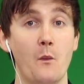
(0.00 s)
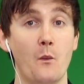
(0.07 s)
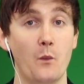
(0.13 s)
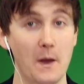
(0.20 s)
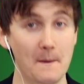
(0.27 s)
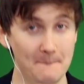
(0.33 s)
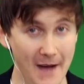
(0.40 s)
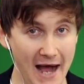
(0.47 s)

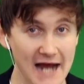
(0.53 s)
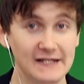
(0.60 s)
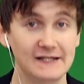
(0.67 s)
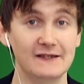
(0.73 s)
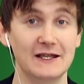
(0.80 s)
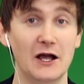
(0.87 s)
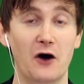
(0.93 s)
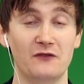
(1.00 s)
we're back
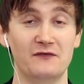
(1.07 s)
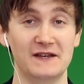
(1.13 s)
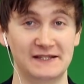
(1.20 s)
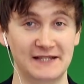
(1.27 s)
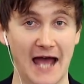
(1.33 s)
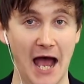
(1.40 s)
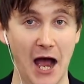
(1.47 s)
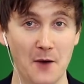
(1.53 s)
to the office
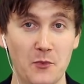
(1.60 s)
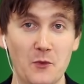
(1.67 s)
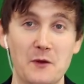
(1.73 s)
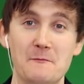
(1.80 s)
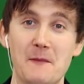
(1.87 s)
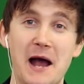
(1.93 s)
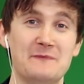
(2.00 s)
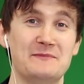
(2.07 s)
now, but we
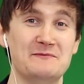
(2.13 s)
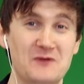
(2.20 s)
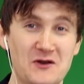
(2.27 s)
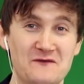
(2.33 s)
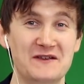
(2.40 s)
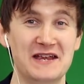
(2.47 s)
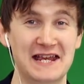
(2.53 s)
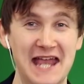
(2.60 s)
might be
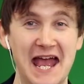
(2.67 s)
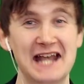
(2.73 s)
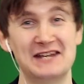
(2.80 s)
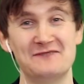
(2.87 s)
moving again,